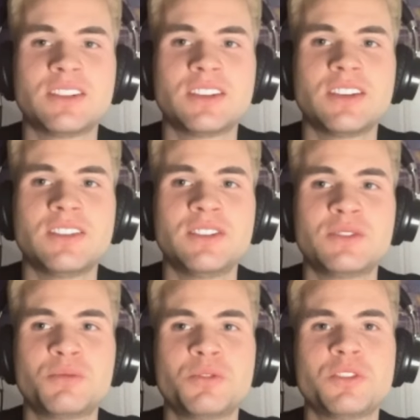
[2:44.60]

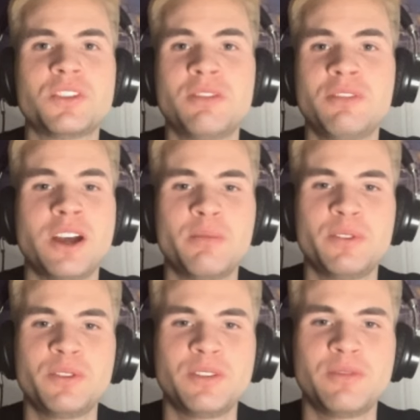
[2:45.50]
would never
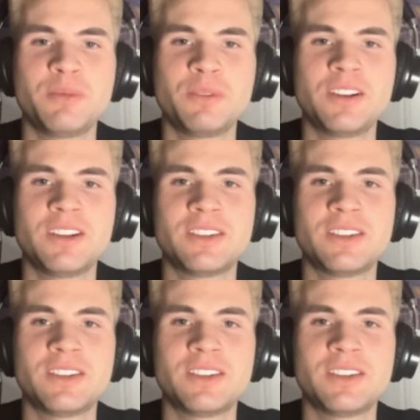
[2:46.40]
happen to a female,